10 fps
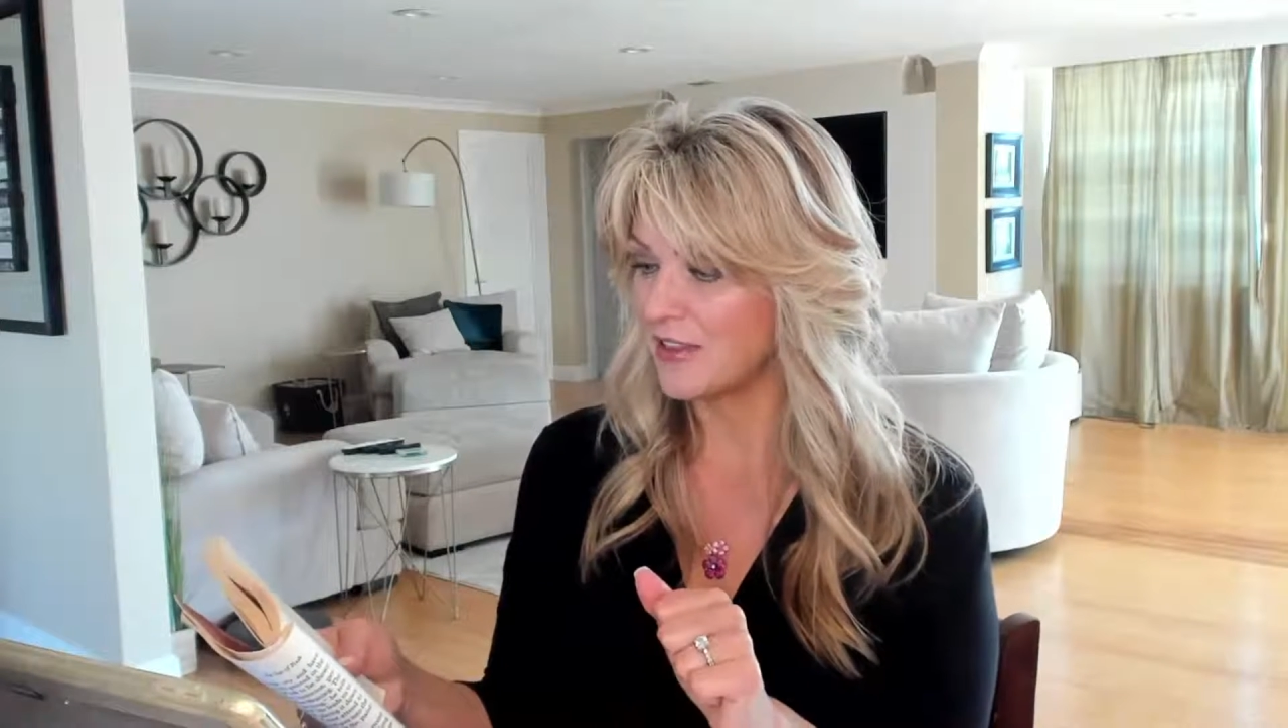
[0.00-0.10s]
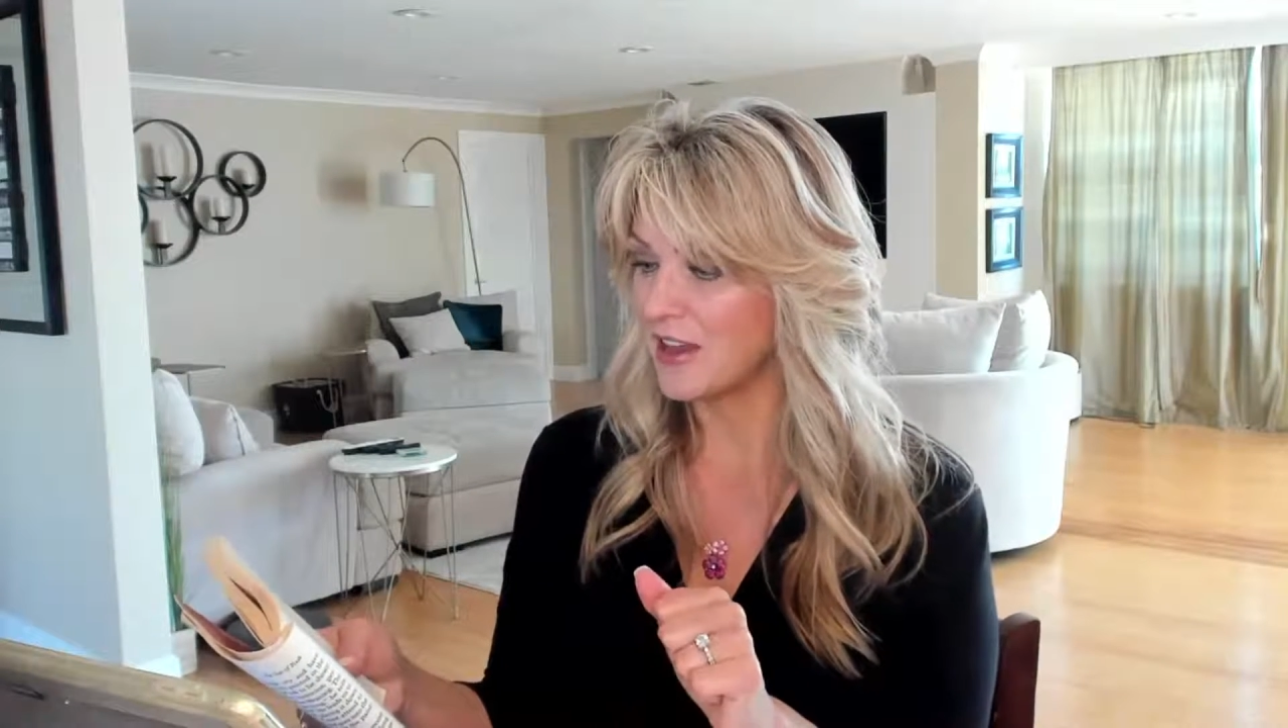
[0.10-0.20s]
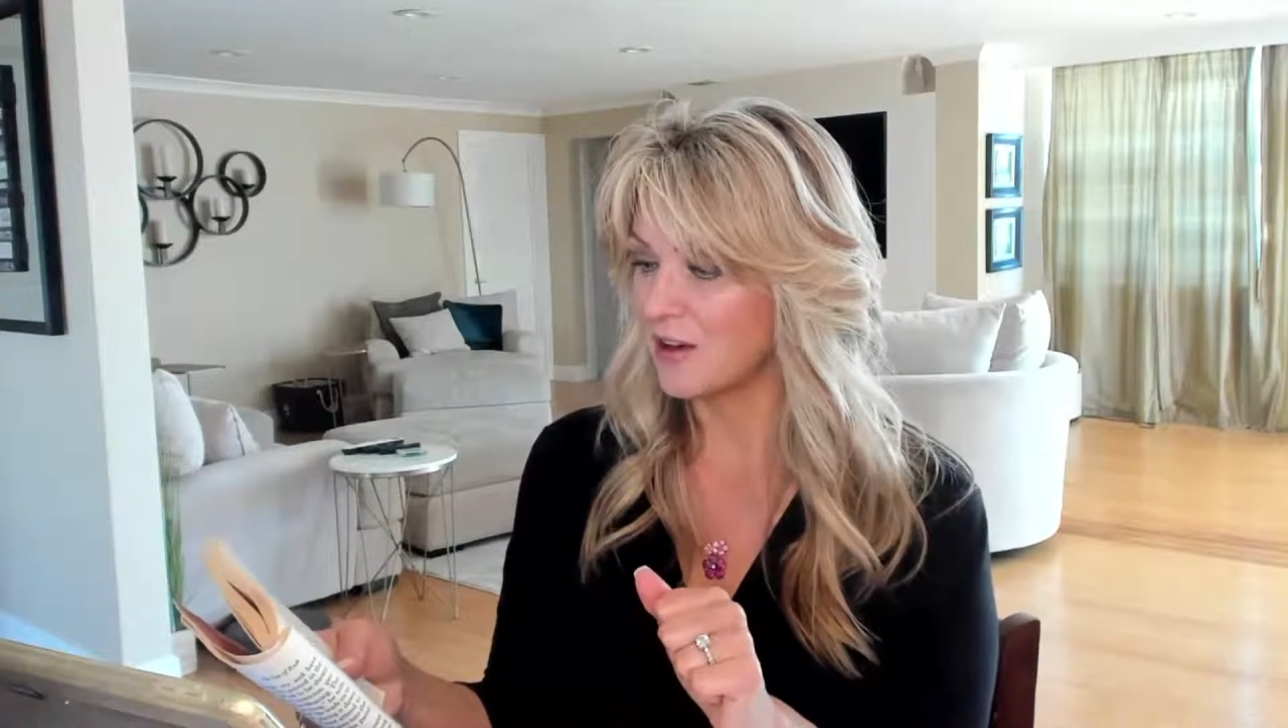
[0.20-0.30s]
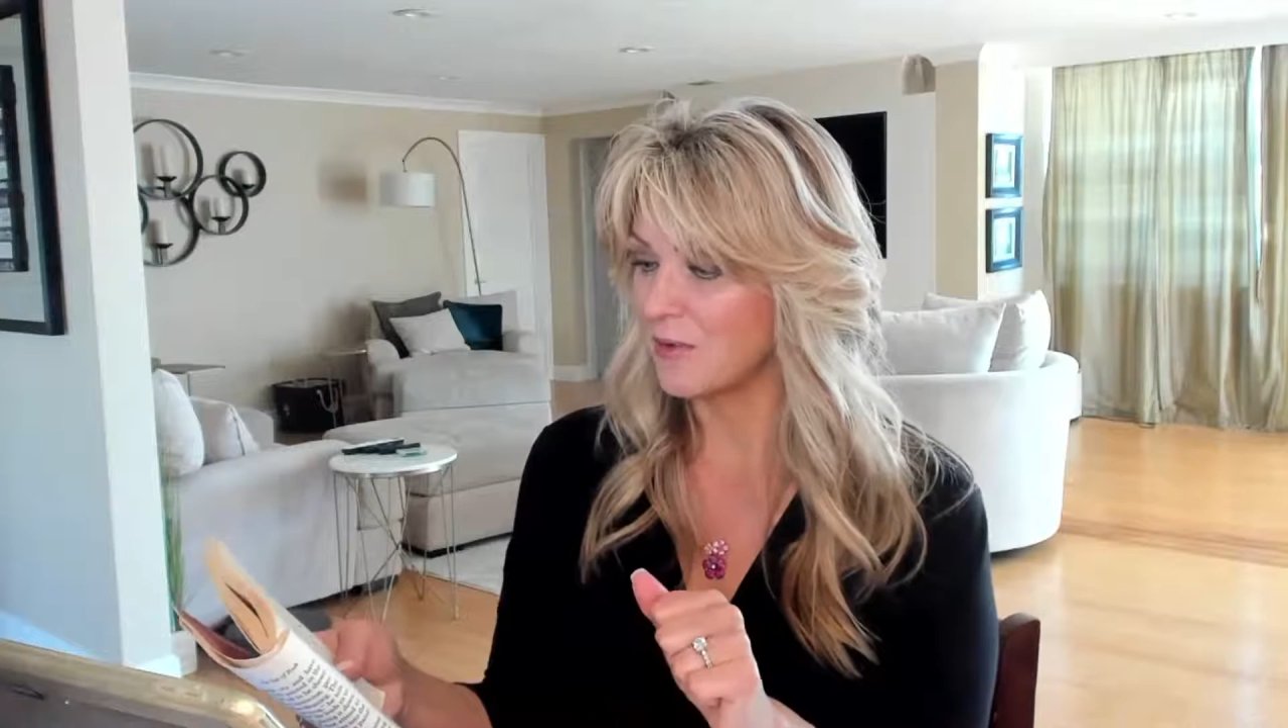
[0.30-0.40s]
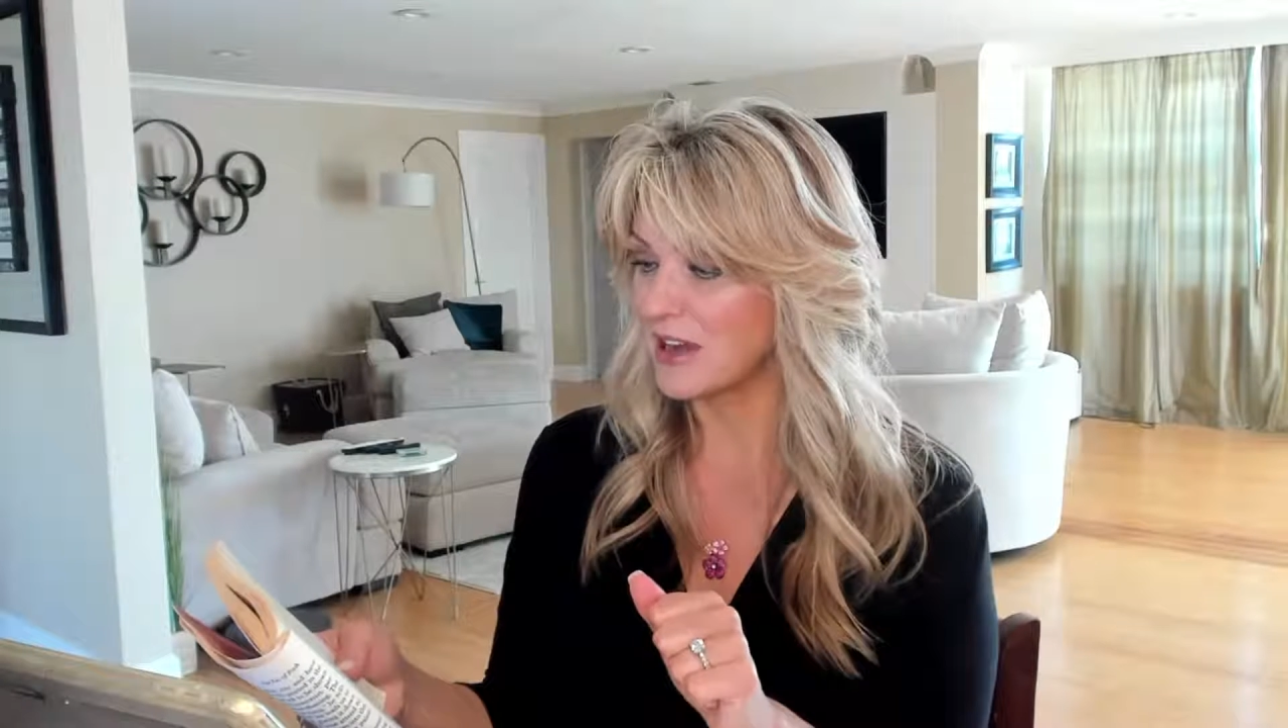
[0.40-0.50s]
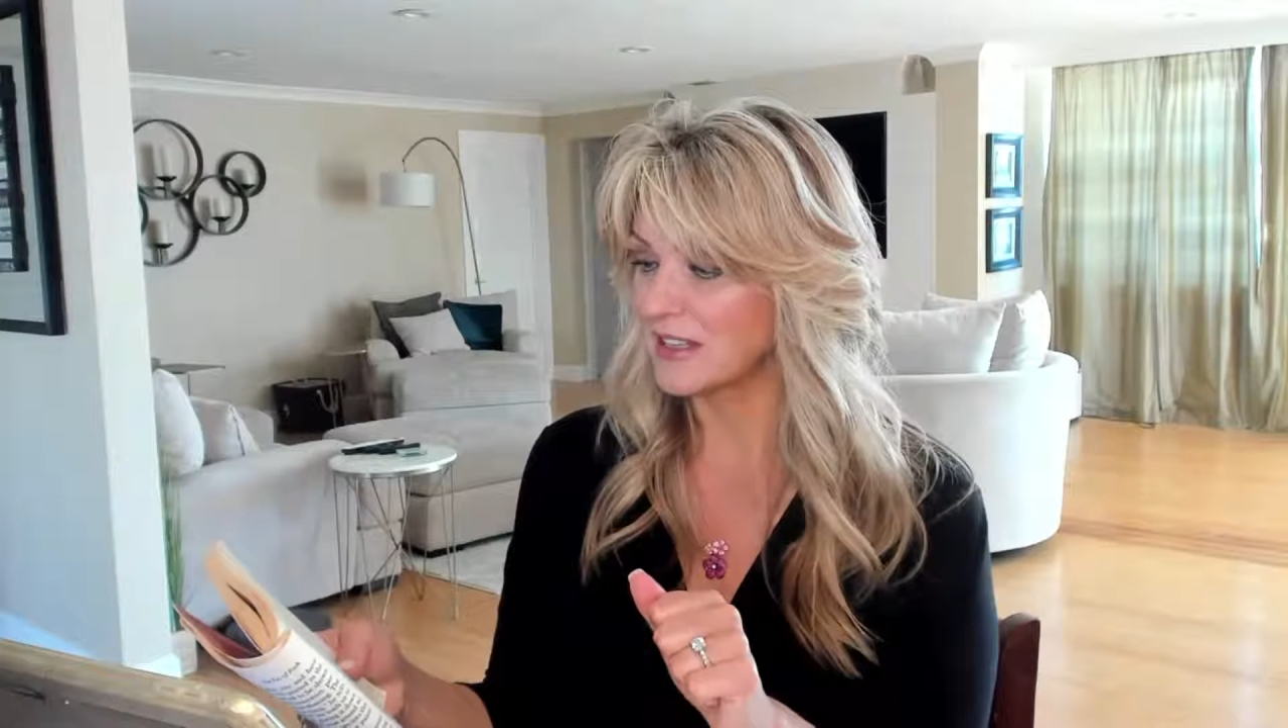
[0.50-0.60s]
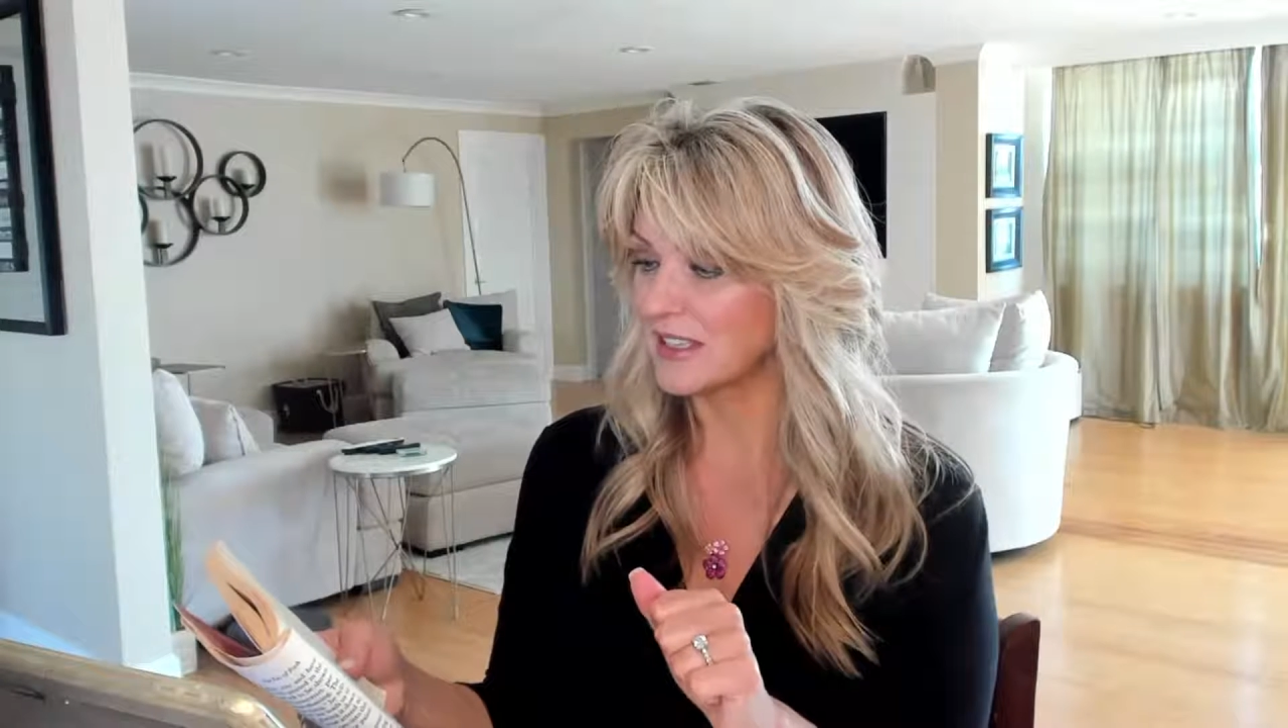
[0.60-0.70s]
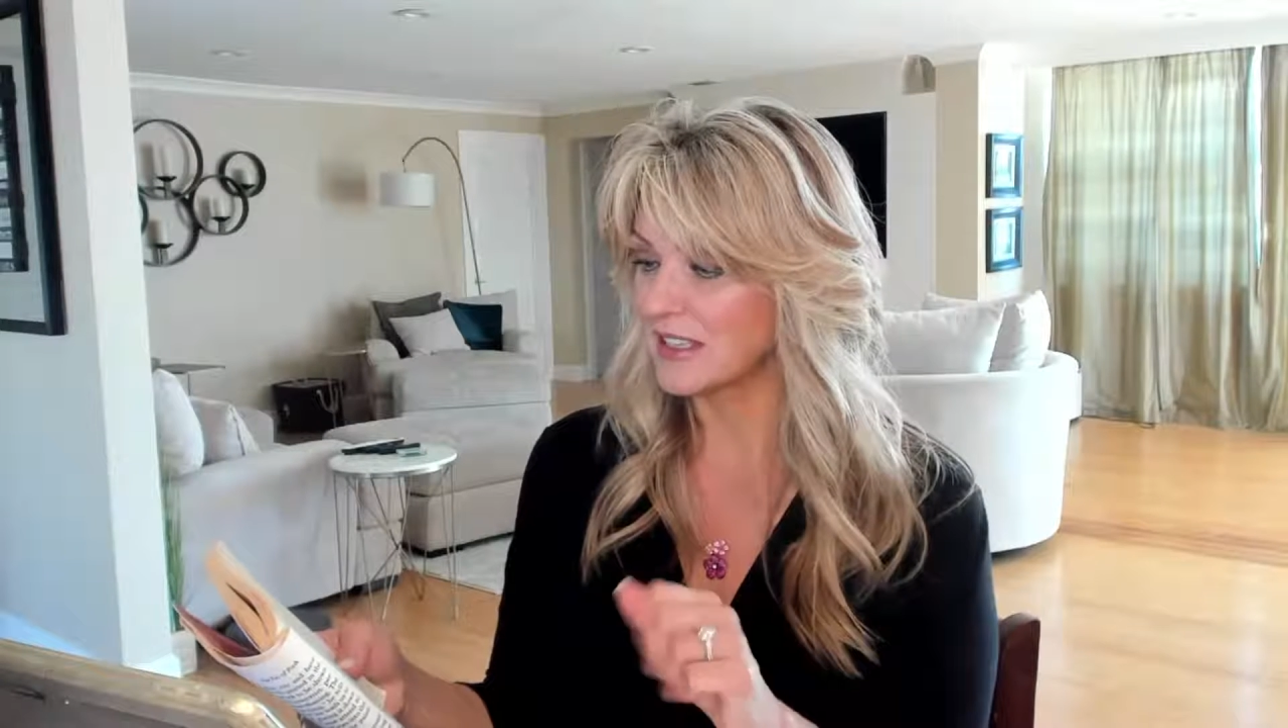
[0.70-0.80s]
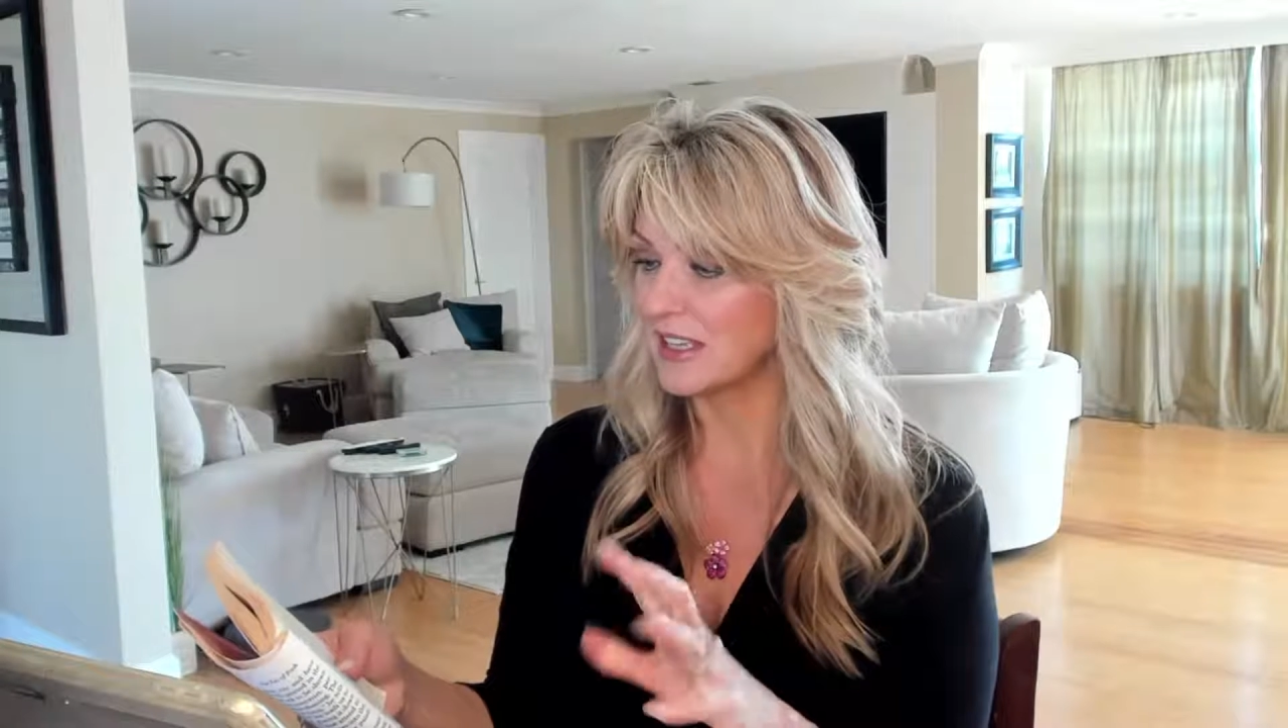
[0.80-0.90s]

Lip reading: there was